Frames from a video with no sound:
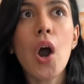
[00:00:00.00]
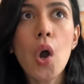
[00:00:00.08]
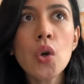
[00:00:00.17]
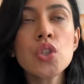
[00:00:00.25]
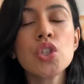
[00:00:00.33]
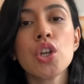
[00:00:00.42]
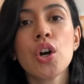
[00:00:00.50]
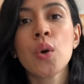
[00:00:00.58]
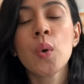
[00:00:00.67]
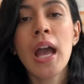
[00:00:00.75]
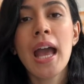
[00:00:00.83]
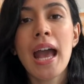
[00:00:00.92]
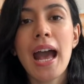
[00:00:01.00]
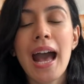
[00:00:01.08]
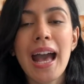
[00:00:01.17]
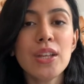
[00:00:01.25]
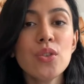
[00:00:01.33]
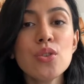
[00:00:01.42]
also,
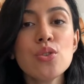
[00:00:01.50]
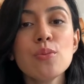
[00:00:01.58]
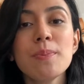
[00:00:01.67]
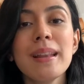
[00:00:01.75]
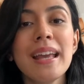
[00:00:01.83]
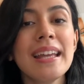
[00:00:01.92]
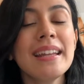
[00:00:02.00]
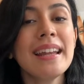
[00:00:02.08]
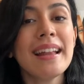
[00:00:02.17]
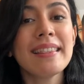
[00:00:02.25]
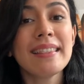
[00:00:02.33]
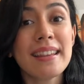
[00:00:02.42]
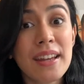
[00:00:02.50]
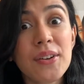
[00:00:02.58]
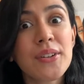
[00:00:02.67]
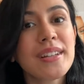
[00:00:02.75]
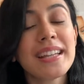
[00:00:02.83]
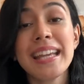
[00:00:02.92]
I used to plan
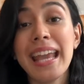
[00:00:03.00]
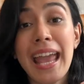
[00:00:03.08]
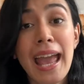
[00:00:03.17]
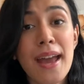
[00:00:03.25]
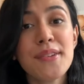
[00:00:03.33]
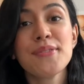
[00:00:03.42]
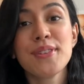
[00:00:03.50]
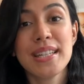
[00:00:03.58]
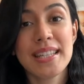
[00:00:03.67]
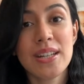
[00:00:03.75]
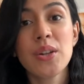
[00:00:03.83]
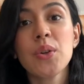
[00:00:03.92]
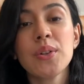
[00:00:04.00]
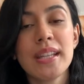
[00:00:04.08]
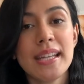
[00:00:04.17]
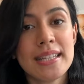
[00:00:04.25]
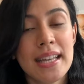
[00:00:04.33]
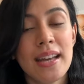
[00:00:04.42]
literally every single
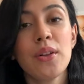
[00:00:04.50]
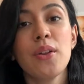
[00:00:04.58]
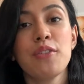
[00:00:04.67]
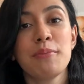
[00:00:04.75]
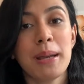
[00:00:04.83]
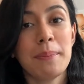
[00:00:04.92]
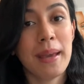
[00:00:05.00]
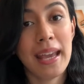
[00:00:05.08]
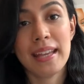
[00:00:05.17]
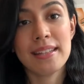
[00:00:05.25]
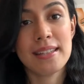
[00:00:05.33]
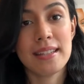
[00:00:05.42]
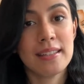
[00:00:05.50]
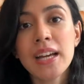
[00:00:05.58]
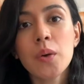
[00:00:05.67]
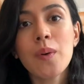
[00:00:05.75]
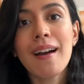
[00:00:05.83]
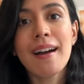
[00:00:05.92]
detail of my painting.
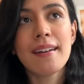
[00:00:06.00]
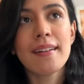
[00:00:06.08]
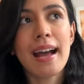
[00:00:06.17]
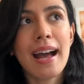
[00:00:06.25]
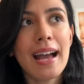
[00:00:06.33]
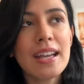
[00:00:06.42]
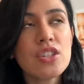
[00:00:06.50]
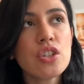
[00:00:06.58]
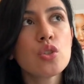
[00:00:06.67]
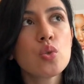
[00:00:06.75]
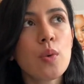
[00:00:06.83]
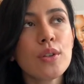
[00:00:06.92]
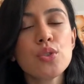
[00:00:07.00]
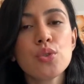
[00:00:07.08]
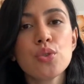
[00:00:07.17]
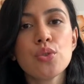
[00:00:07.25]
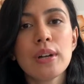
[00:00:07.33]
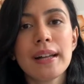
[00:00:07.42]
Now, I just want
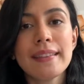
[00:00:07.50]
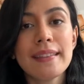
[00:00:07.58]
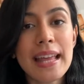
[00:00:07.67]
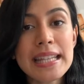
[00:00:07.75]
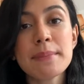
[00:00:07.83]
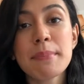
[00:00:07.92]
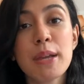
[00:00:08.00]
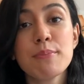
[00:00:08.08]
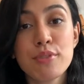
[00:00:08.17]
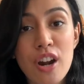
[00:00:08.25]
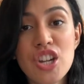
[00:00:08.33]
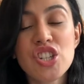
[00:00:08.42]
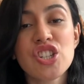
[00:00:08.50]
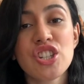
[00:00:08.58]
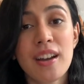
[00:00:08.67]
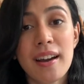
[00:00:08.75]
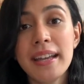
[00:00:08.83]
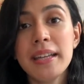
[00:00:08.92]
to let my brush
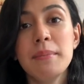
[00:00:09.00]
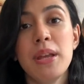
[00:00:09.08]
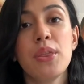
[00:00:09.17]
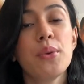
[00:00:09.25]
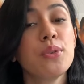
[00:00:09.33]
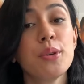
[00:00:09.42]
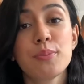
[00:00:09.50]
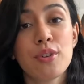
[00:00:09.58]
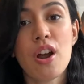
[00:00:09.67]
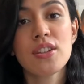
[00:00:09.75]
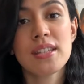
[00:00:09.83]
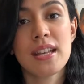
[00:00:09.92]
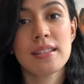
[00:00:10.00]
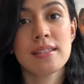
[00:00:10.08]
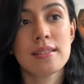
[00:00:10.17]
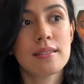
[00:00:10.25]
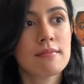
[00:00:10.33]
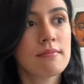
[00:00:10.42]
guide me through the
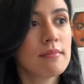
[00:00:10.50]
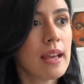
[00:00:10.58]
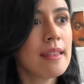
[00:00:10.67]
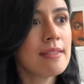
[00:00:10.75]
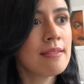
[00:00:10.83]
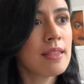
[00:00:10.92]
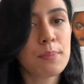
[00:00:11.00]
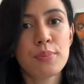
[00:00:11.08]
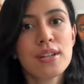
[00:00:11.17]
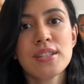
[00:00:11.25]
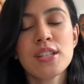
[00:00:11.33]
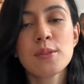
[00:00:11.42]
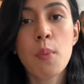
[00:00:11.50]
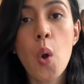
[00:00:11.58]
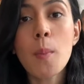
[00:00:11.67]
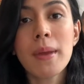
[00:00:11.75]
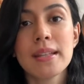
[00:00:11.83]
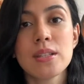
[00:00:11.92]
process in the present
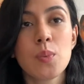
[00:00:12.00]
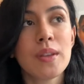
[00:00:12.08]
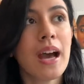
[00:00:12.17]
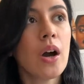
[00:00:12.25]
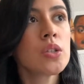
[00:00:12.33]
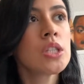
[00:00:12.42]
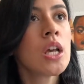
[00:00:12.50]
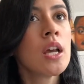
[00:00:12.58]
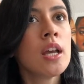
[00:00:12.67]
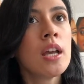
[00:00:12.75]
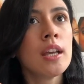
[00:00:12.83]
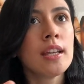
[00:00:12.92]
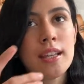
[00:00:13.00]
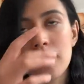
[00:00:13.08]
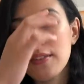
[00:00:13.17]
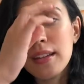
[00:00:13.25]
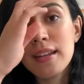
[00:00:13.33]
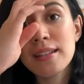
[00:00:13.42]
moment without
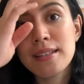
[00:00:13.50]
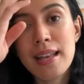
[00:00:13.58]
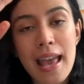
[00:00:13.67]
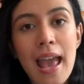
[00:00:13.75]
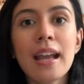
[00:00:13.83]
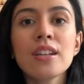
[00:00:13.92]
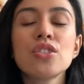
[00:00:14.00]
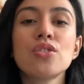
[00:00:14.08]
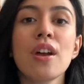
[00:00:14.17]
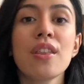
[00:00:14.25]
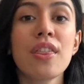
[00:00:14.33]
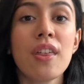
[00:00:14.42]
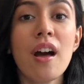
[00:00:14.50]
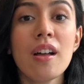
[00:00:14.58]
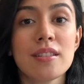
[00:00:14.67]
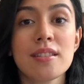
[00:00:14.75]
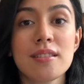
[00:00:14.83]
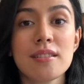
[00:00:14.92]
giving it extra
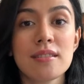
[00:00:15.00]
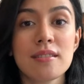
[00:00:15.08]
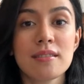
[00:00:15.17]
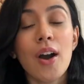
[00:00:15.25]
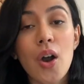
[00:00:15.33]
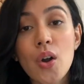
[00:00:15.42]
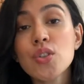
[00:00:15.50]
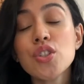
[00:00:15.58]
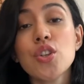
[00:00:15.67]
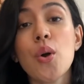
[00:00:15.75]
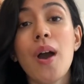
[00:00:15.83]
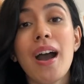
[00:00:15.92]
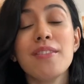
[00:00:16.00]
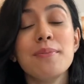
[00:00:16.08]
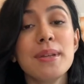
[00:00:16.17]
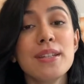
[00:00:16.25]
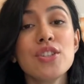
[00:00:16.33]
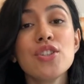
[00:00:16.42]
thoughts. Also, I've
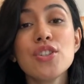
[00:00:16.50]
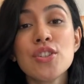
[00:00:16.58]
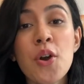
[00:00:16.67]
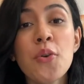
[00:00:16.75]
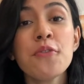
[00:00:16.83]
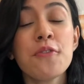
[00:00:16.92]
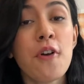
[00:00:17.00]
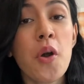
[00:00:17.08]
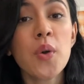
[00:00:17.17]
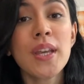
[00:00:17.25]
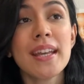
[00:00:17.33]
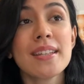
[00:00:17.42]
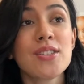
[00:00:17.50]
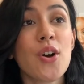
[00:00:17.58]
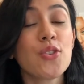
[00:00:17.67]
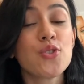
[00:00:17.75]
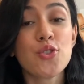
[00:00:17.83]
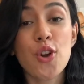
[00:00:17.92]
been so focused
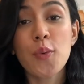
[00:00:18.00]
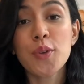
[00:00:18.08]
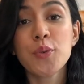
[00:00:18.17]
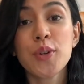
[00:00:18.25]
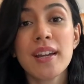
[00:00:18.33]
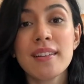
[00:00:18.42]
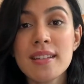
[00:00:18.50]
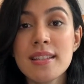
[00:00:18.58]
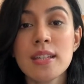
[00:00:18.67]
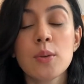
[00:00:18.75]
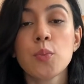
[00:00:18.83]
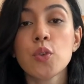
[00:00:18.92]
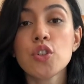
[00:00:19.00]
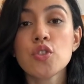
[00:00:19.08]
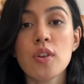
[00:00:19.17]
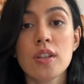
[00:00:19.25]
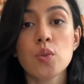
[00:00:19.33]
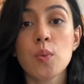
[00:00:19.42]
on drawing realistic
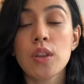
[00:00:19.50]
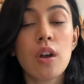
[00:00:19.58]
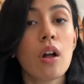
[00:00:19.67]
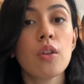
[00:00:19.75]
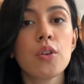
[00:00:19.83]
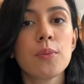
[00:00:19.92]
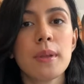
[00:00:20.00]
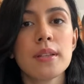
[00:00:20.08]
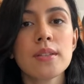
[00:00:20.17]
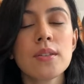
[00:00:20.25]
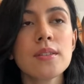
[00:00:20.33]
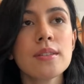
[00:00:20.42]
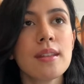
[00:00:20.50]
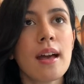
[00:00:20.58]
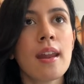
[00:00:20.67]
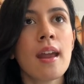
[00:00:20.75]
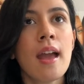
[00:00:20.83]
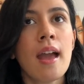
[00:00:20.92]
portraits with colored pencils
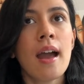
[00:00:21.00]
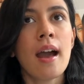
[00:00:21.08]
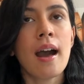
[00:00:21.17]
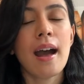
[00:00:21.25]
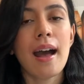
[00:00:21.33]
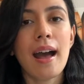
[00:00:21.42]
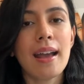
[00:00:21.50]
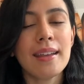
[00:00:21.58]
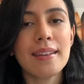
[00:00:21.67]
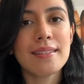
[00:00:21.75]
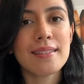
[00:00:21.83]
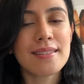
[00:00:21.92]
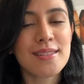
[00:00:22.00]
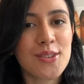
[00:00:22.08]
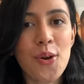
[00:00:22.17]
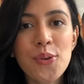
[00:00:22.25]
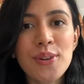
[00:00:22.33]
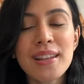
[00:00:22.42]
that I
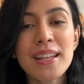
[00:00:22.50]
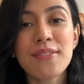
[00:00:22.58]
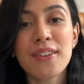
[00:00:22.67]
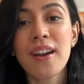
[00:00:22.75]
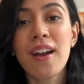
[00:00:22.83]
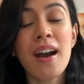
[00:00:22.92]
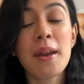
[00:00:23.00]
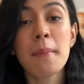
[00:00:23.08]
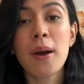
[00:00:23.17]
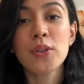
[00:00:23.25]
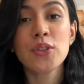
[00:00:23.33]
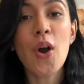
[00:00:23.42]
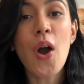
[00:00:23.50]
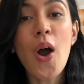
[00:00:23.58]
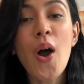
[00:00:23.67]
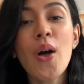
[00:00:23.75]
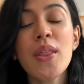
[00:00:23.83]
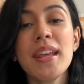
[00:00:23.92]
totally forgot about
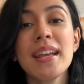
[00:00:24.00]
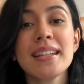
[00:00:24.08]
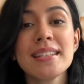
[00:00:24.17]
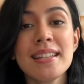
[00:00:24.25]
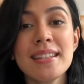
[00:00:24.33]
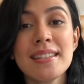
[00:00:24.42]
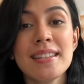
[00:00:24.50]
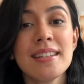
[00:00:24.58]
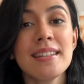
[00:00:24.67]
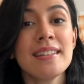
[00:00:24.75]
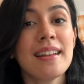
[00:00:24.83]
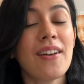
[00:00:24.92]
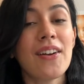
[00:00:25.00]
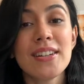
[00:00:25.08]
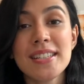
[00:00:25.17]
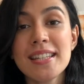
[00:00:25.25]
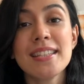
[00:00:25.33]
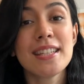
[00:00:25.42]
all the existing
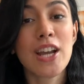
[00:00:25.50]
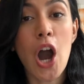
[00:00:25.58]
artistic